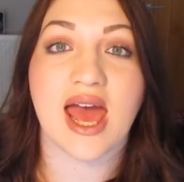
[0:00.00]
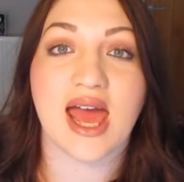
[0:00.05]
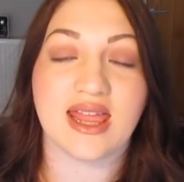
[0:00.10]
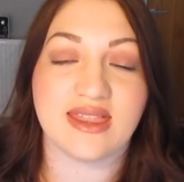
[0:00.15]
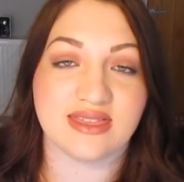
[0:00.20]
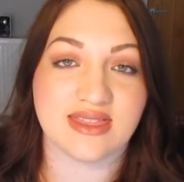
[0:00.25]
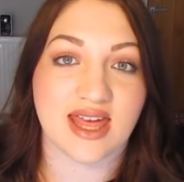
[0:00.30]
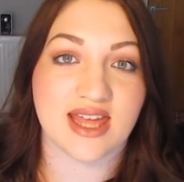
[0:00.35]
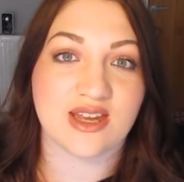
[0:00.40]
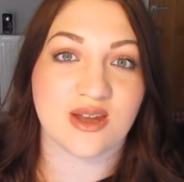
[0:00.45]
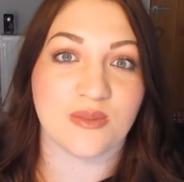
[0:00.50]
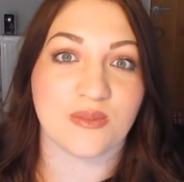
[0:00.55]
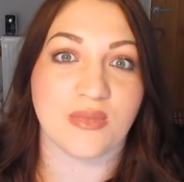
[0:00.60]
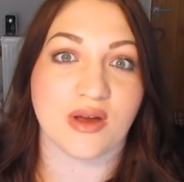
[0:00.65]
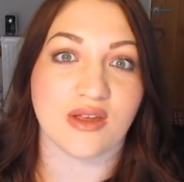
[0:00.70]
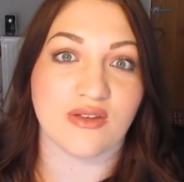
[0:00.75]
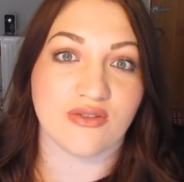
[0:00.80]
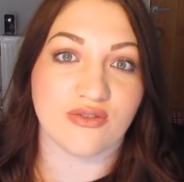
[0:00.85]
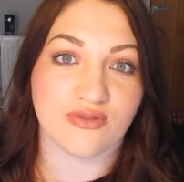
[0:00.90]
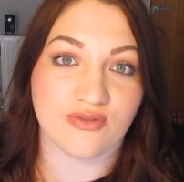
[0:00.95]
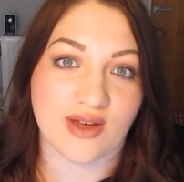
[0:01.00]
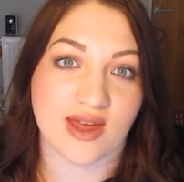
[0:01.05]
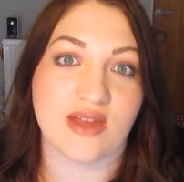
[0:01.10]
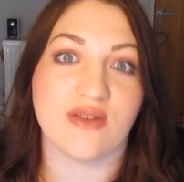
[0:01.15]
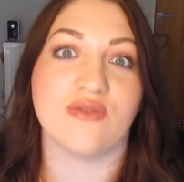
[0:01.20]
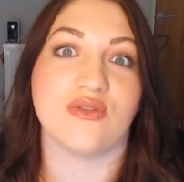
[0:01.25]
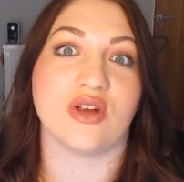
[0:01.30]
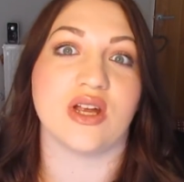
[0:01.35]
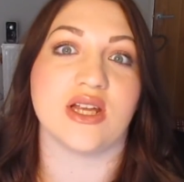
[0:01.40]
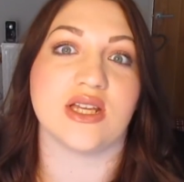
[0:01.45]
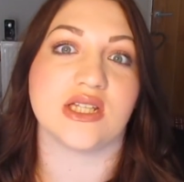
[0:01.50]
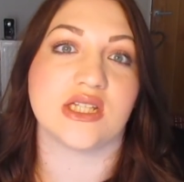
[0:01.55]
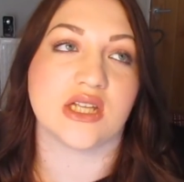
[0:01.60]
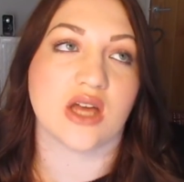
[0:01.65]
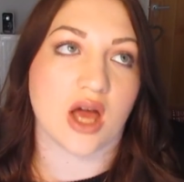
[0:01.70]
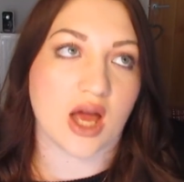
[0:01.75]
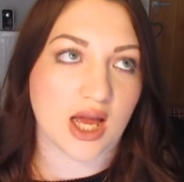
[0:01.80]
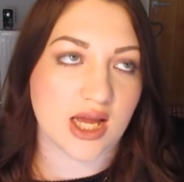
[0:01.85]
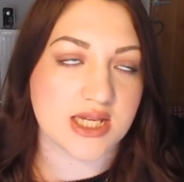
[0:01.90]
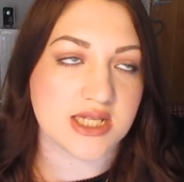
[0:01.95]
And then my favorite
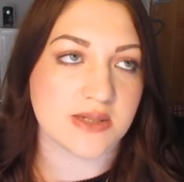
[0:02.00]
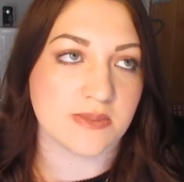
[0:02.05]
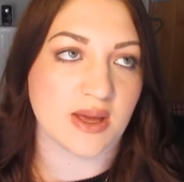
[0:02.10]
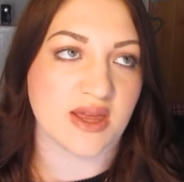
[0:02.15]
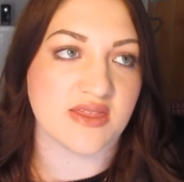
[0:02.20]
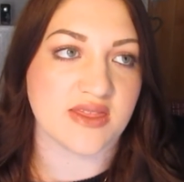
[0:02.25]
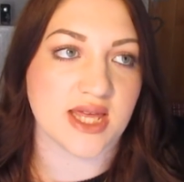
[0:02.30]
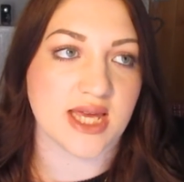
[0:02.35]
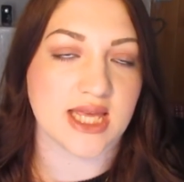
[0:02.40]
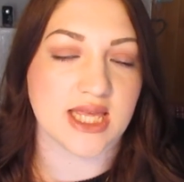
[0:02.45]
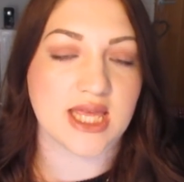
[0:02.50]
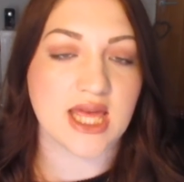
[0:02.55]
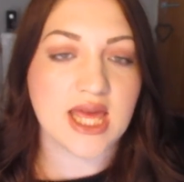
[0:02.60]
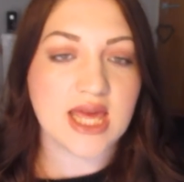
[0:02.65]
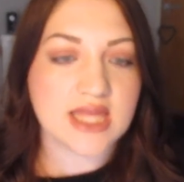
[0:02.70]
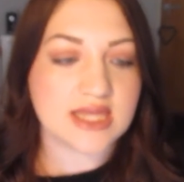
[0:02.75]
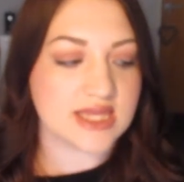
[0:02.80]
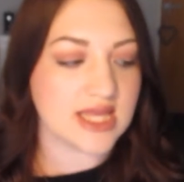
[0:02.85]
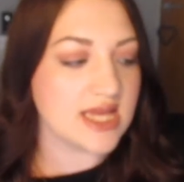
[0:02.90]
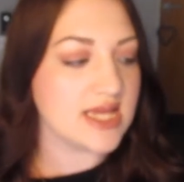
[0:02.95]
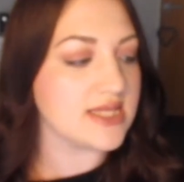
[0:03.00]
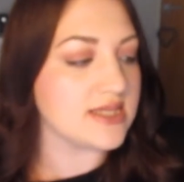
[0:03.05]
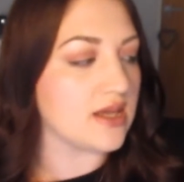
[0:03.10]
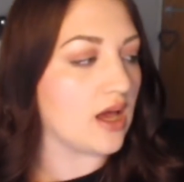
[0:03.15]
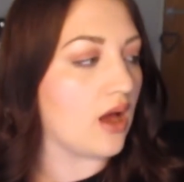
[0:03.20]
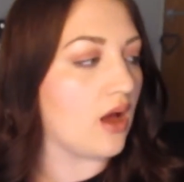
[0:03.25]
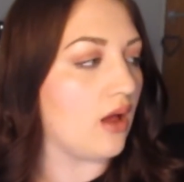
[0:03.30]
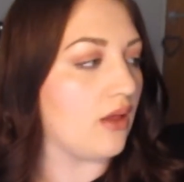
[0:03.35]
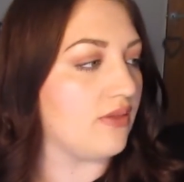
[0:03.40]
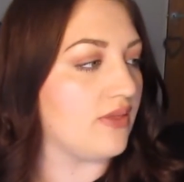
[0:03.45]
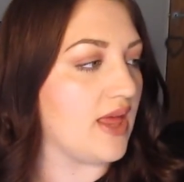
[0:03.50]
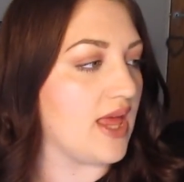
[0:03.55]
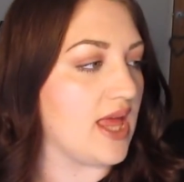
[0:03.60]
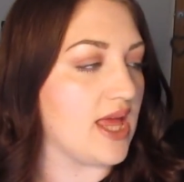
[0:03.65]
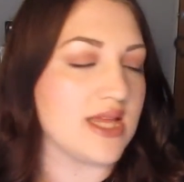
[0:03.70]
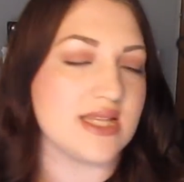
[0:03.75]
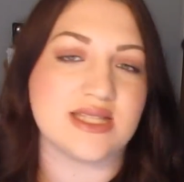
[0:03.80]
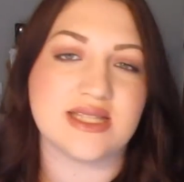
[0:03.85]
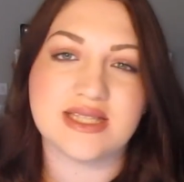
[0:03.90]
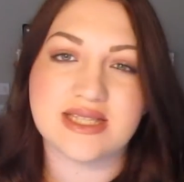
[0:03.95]
item, I think these are the
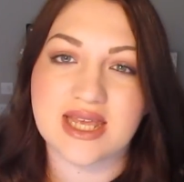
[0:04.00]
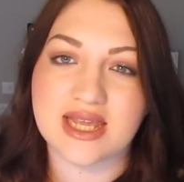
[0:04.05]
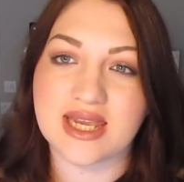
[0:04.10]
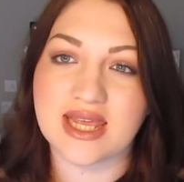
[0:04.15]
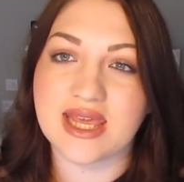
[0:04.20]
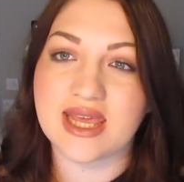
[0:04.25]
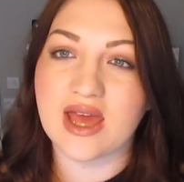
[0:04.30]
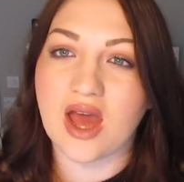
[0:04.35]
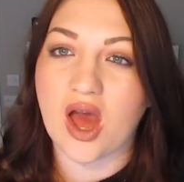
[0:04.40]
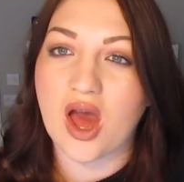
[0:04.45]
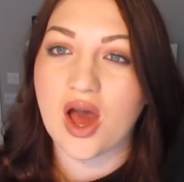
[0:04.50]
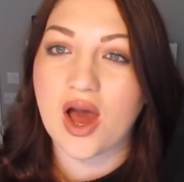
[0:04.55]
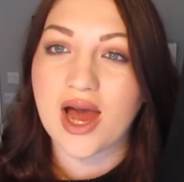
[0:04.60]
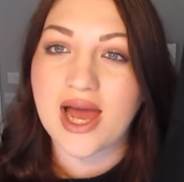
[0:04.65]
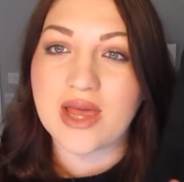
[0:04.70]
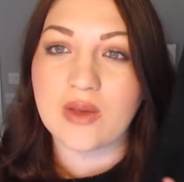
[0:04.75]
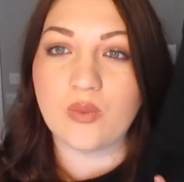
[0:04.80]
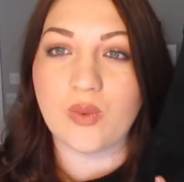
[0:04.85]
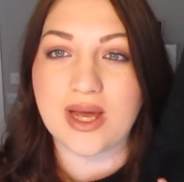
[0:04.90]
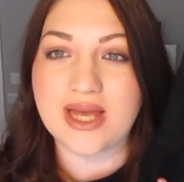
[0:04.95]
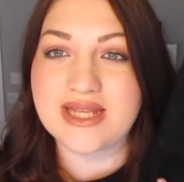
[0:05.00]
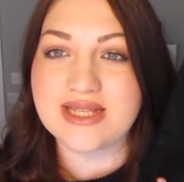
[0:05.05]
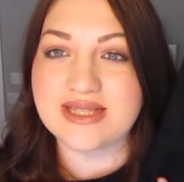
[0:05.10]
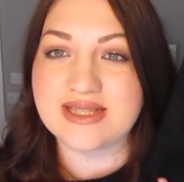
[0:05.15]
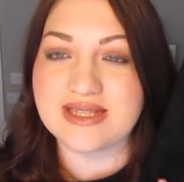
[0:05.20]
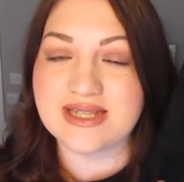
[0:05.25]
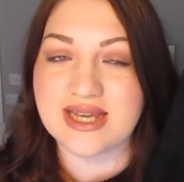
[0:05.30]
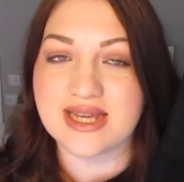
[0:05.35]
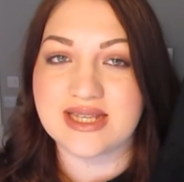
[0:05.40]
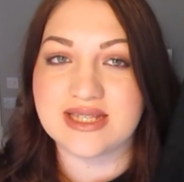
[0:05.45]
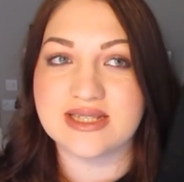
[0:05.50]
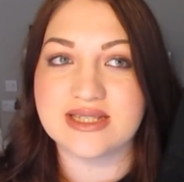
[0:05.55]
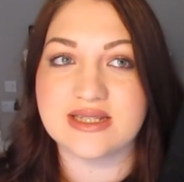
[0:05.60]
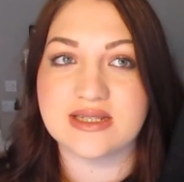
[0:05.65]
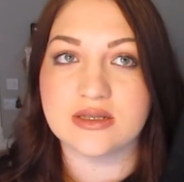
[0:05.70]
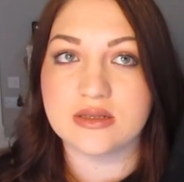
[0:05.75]
skinny high-waisted,